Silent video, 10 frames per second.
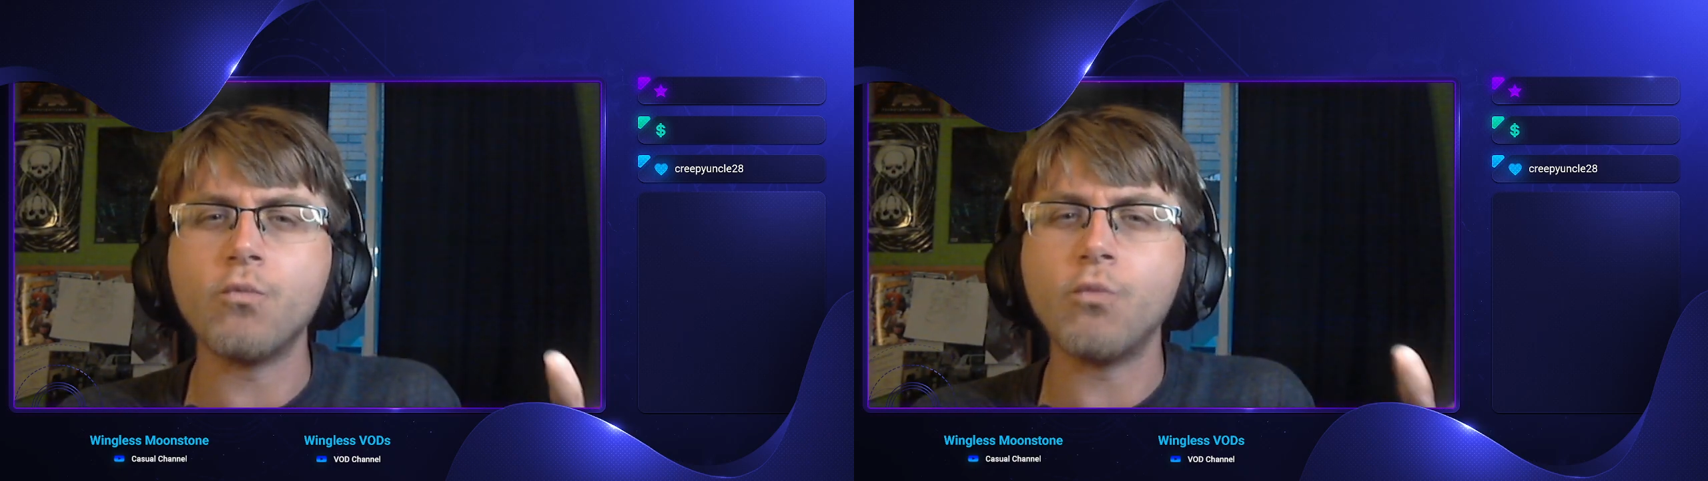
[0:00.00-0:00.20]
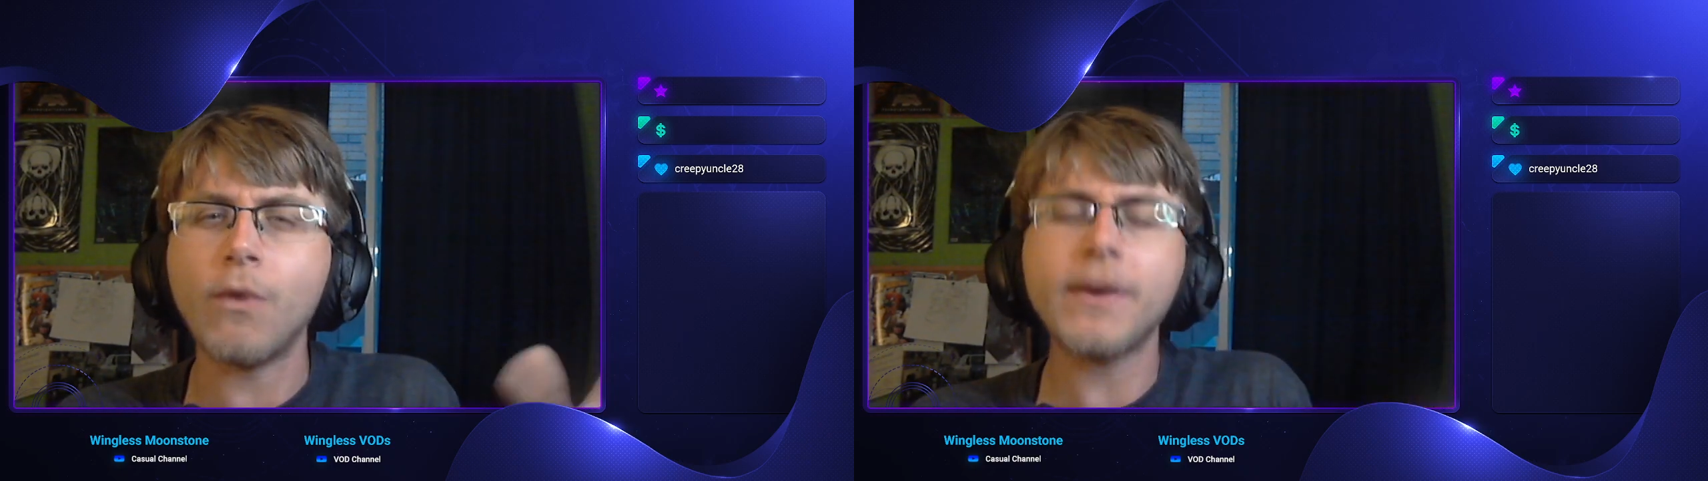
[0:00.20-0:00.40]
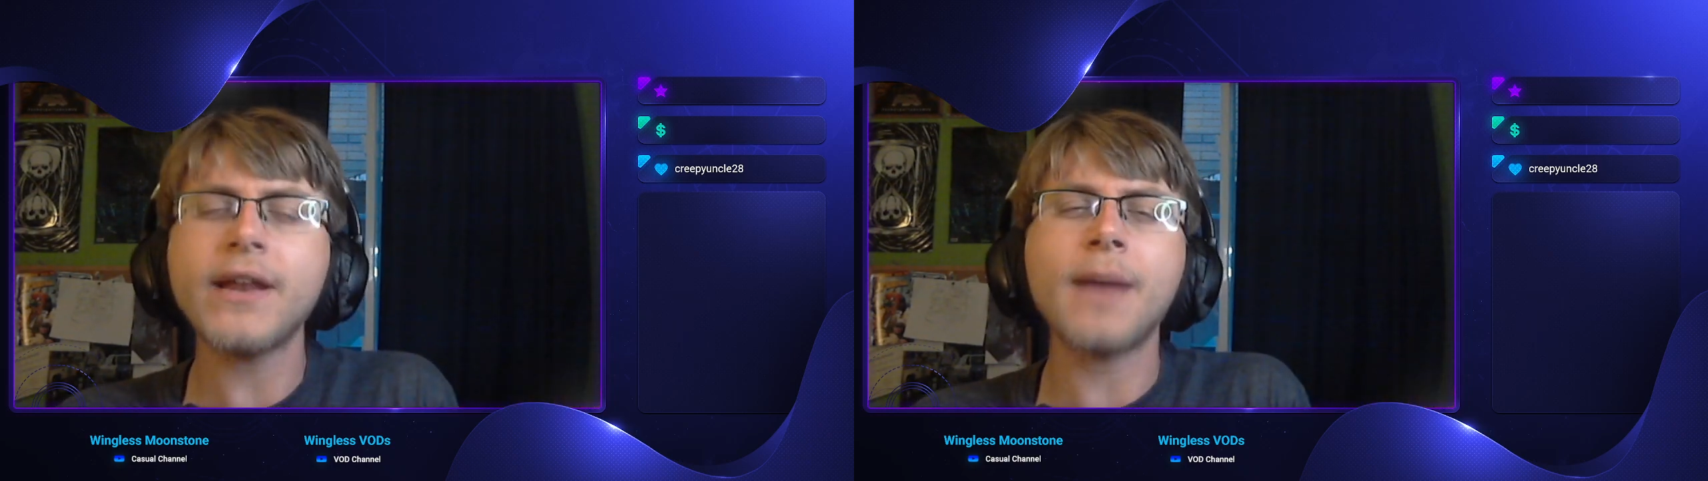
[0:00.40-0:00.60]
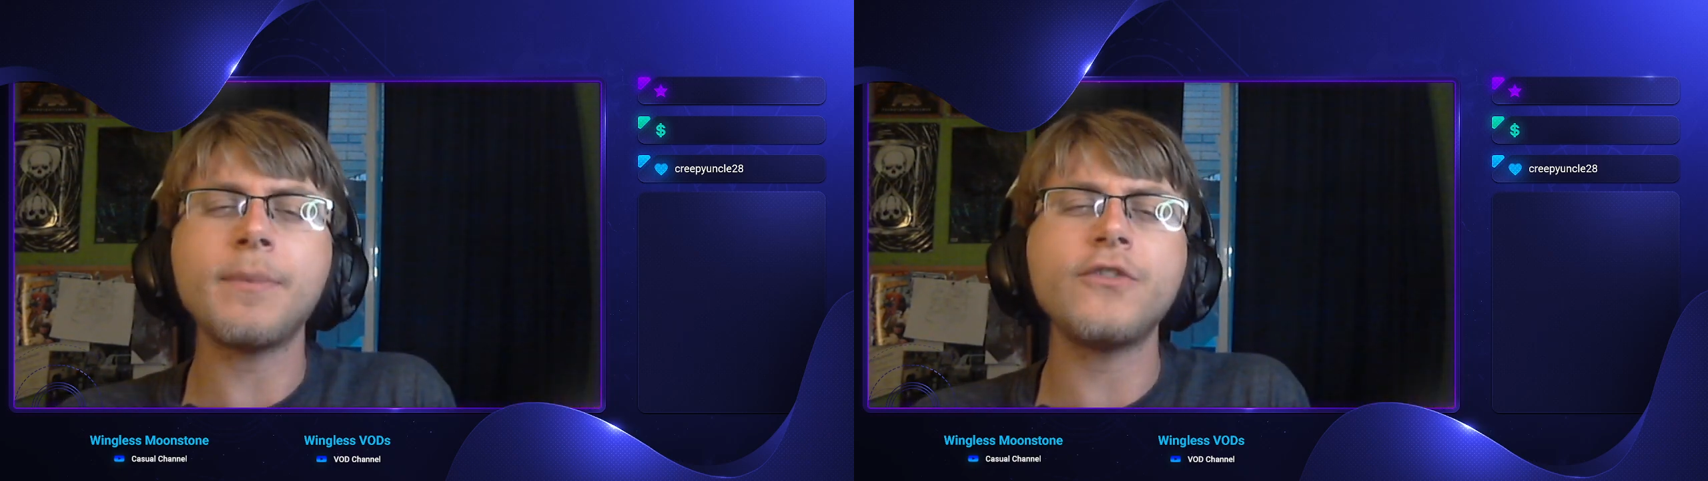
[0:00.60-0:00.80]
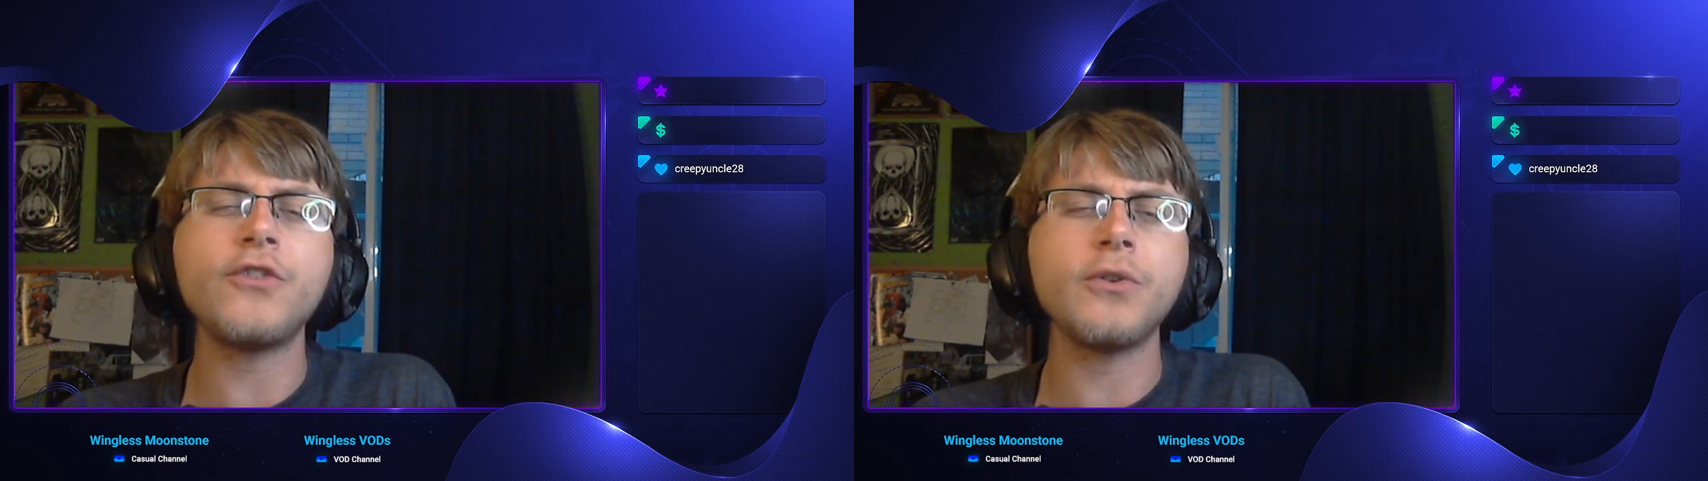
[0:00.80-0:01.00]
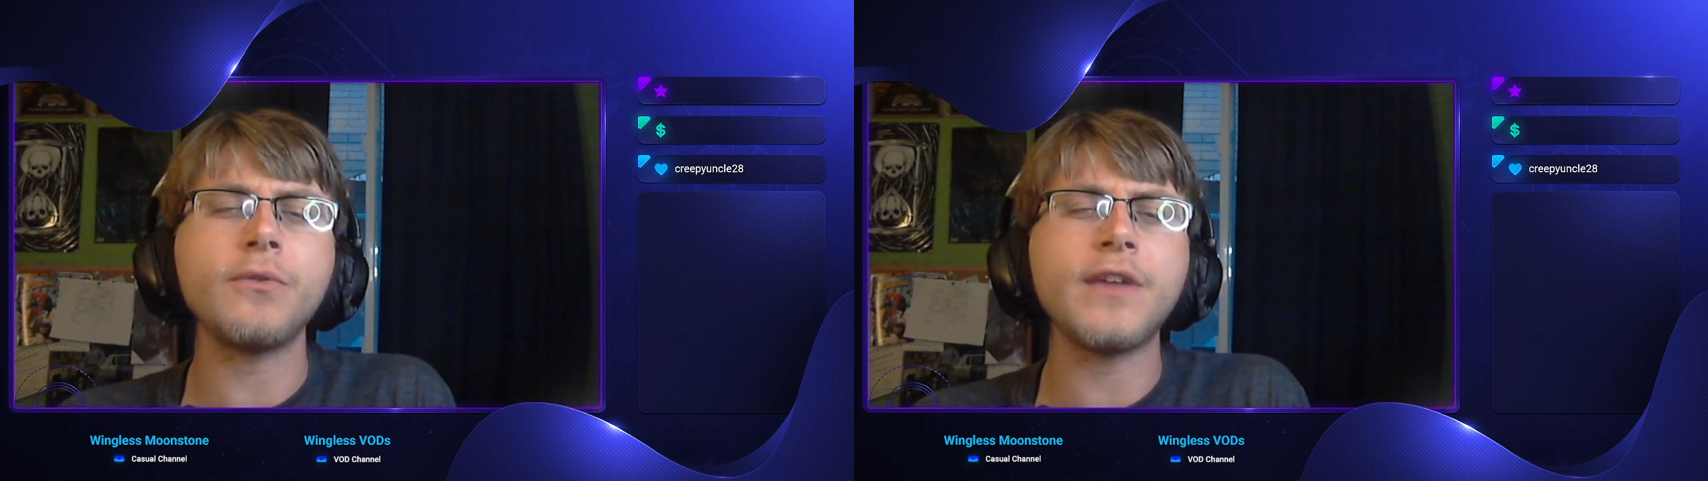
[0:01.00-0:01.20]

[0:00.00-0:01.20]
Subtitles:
What would happen to